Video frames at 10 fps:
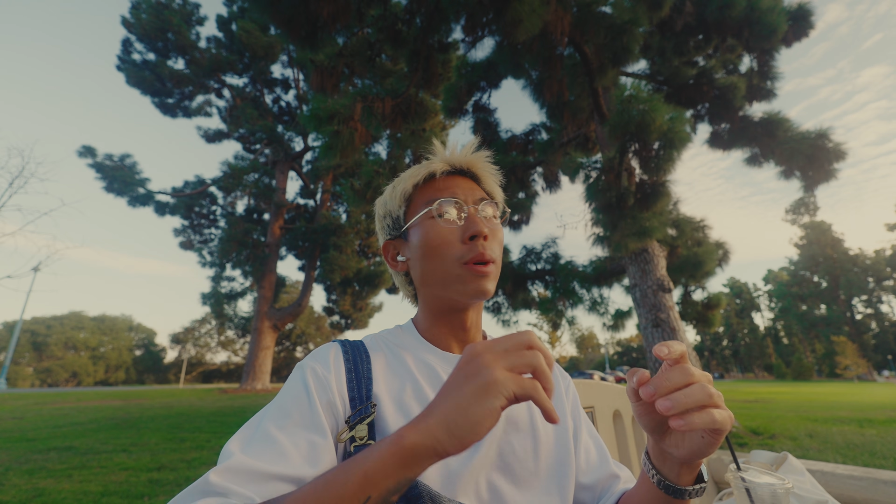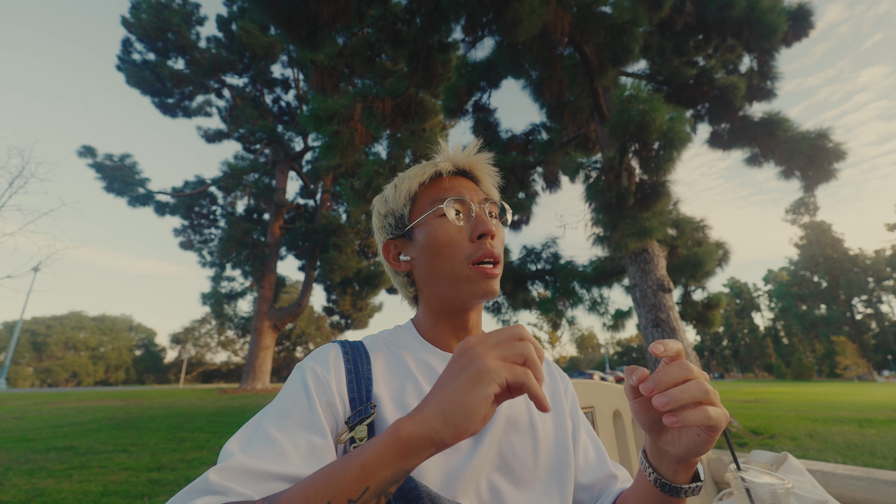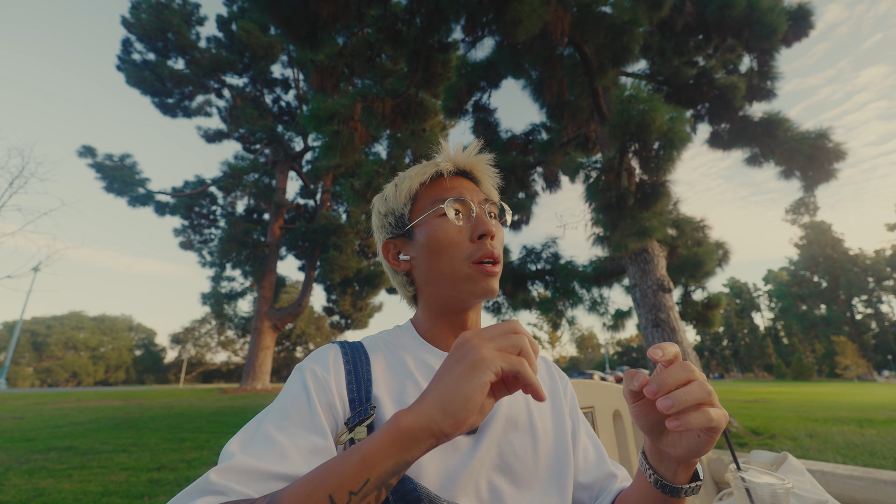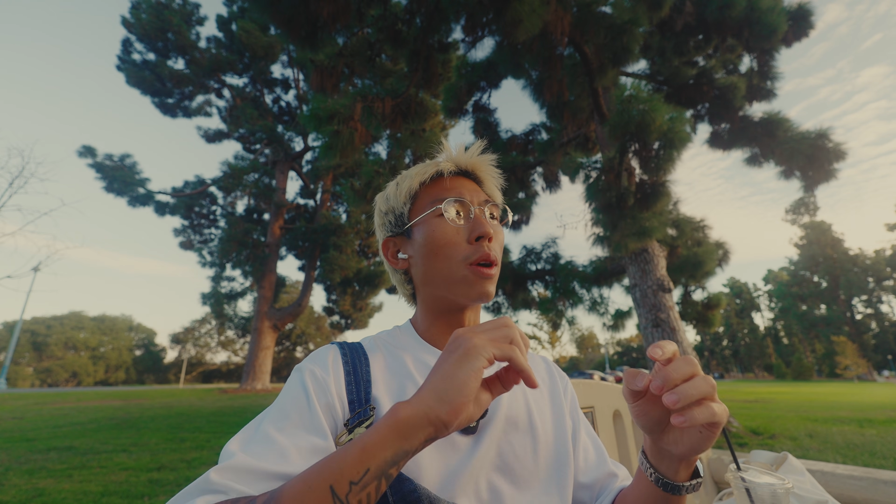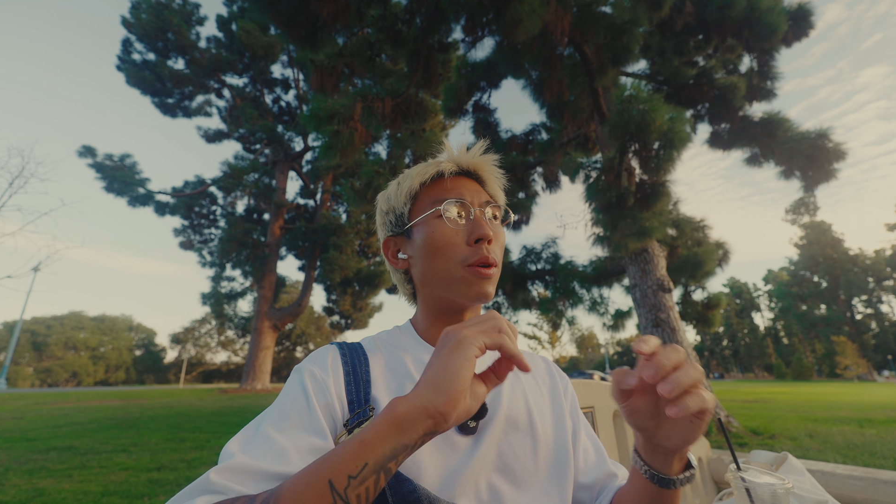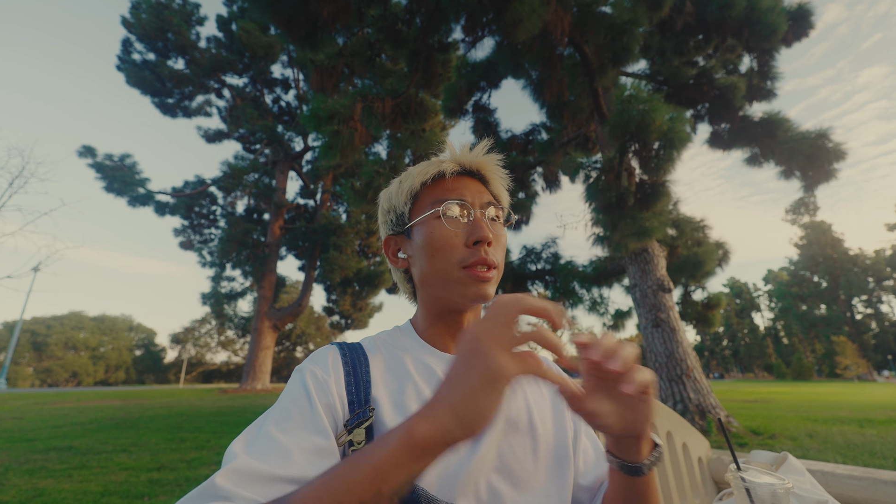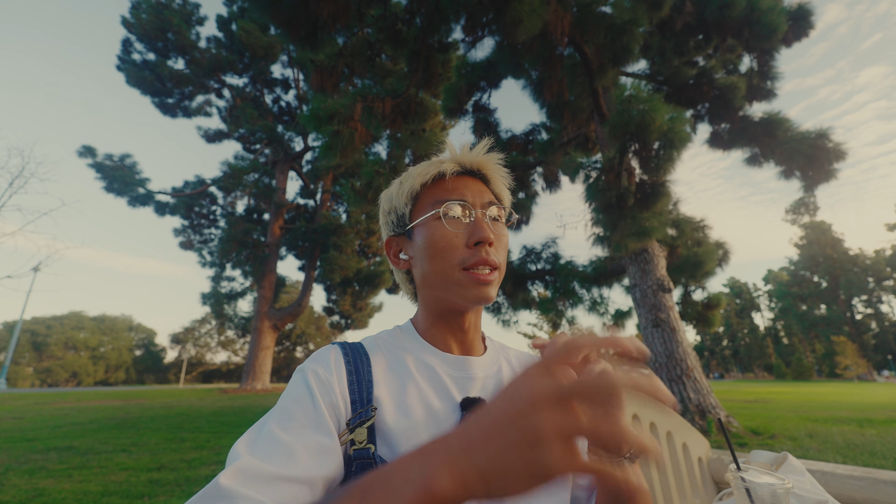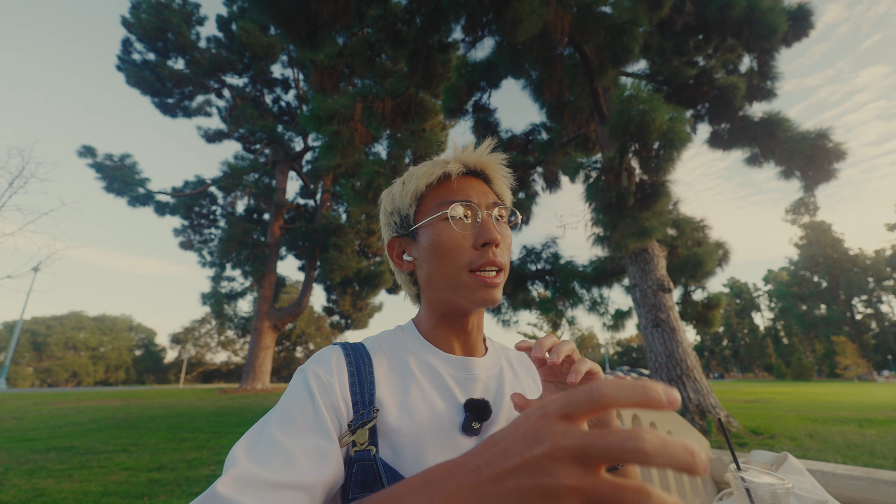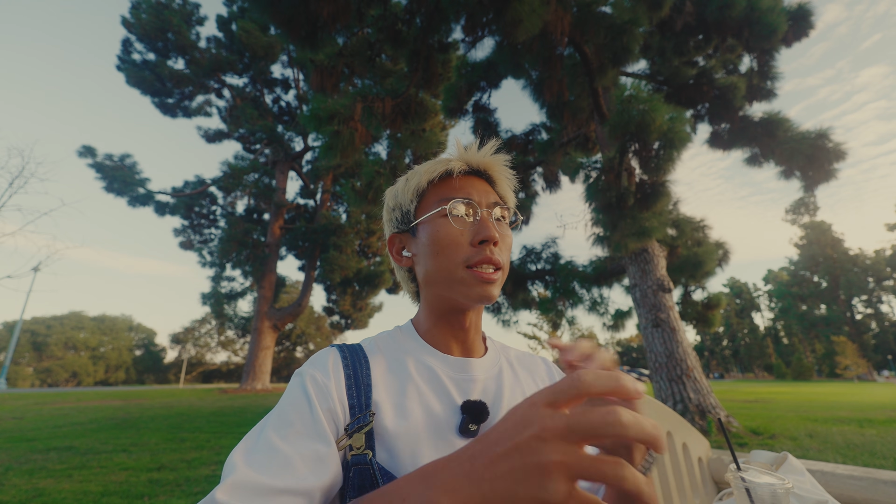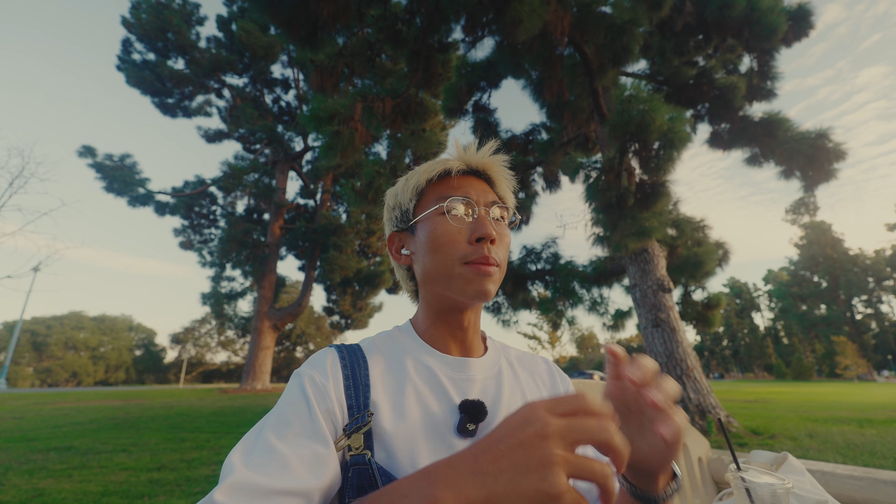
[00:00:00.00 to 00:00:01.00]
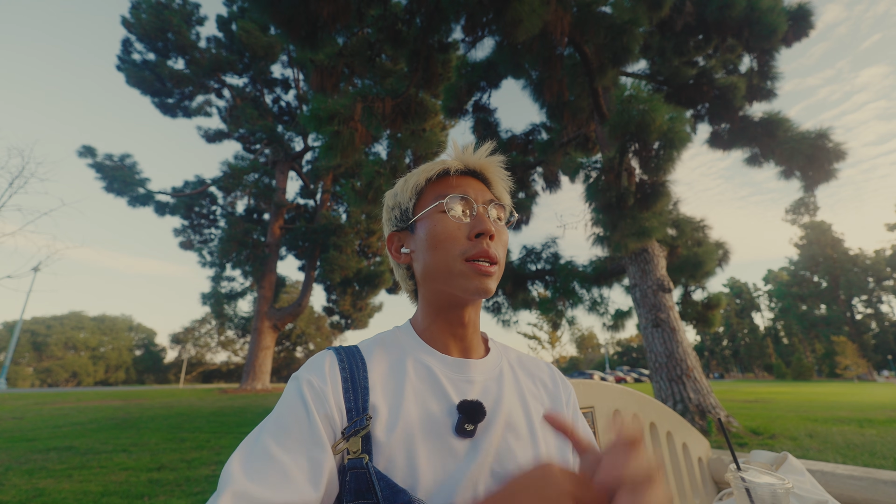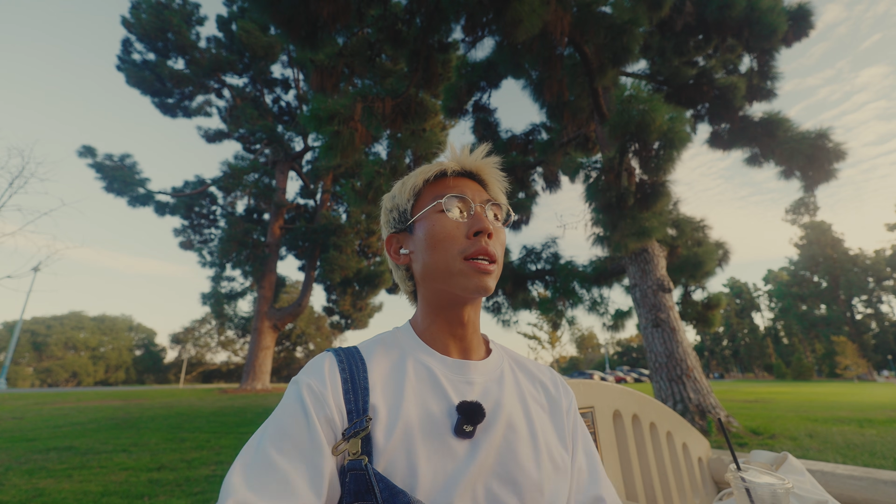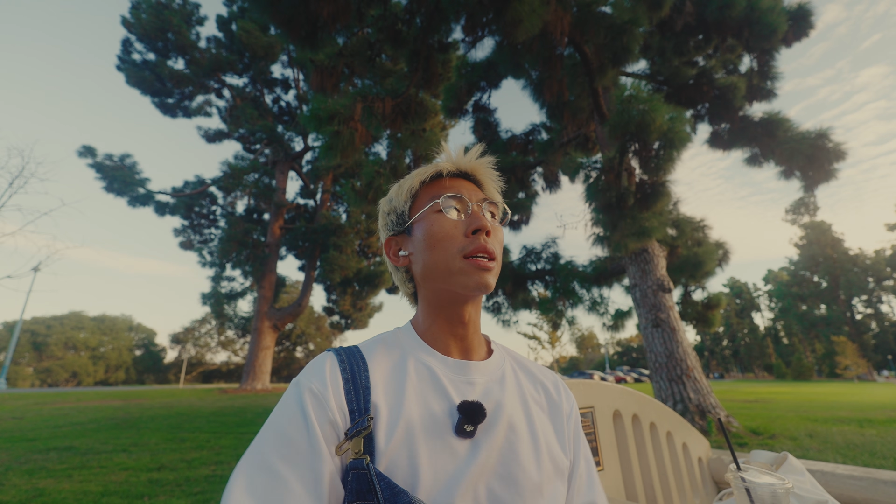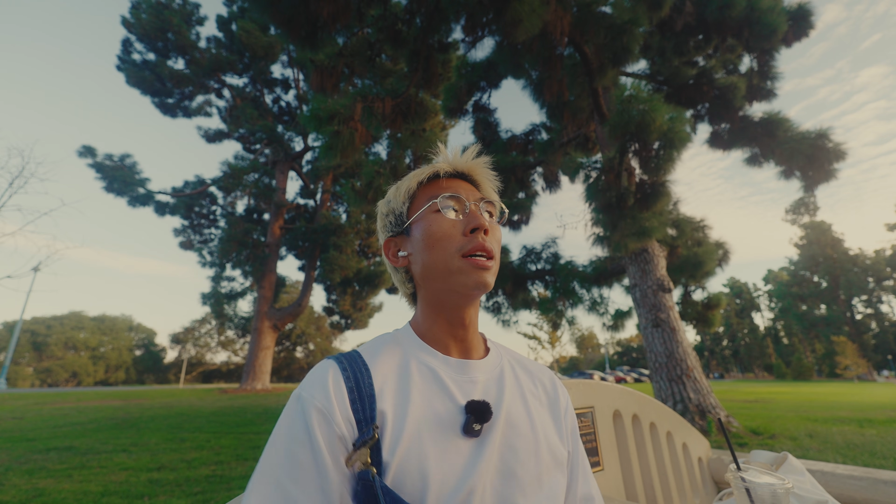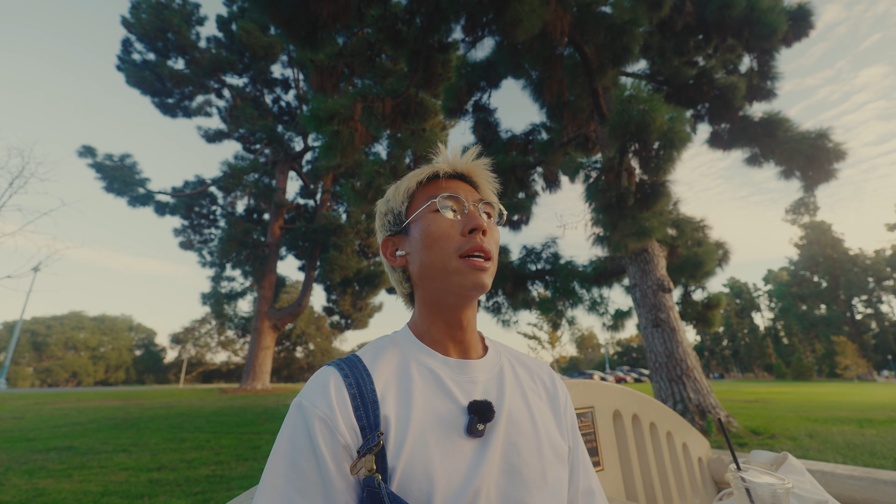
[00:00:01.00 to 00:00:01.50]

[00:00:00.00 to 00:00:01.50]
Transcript: way, or I would say something.